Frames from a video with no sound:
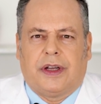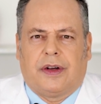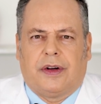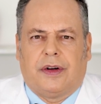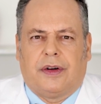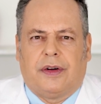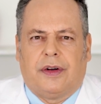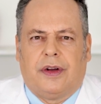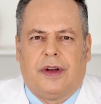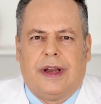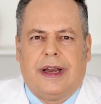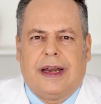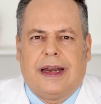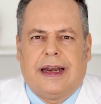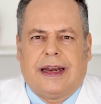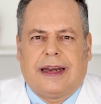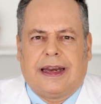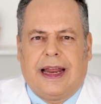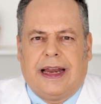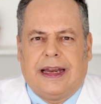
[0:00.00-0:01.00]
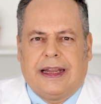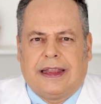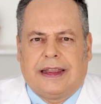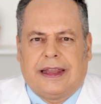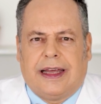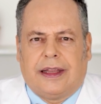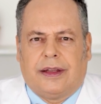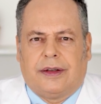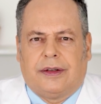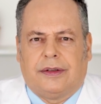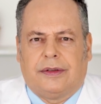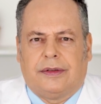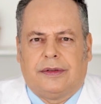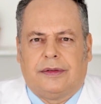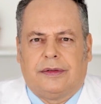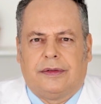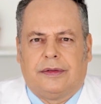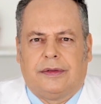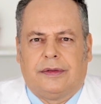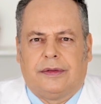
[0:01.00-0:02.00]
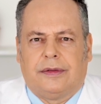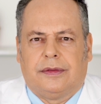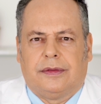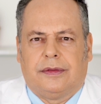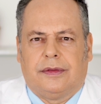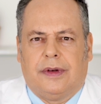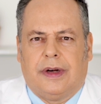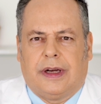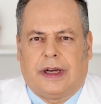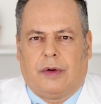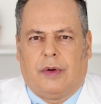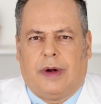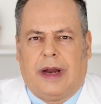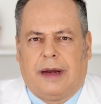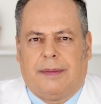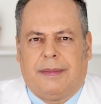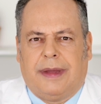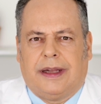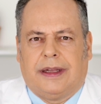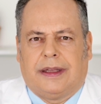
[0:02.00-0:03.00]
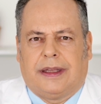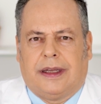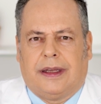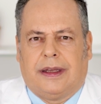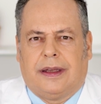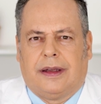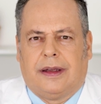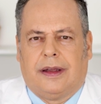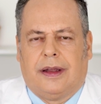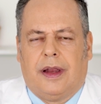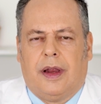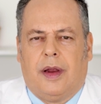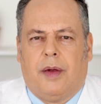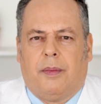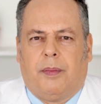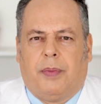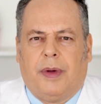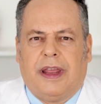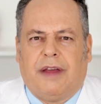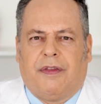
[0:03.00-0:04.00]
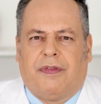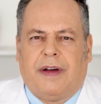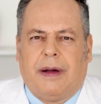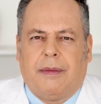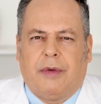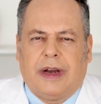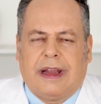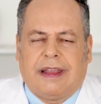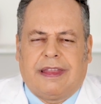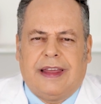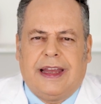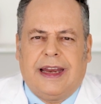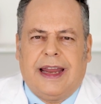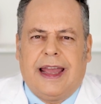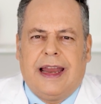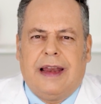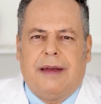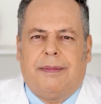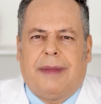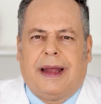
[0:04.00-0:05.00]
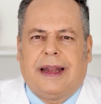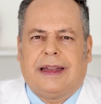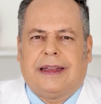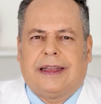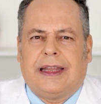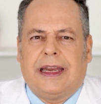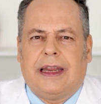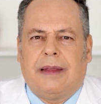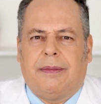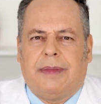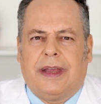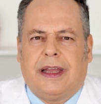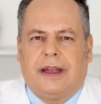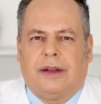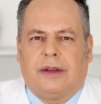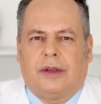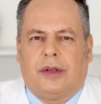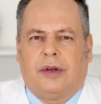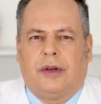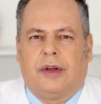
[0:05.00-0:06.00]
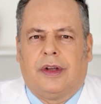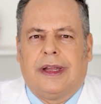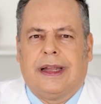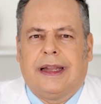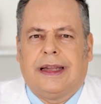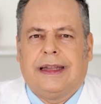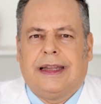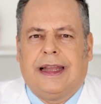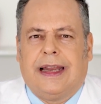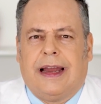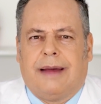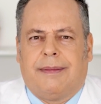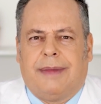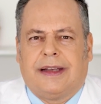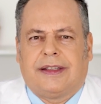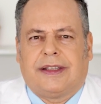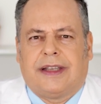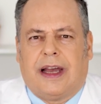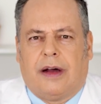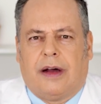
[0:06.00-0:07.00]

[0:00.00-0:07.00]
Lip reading: If you're interested in learning more about clinical hypnosis, watch our next video, The Balanced Diet,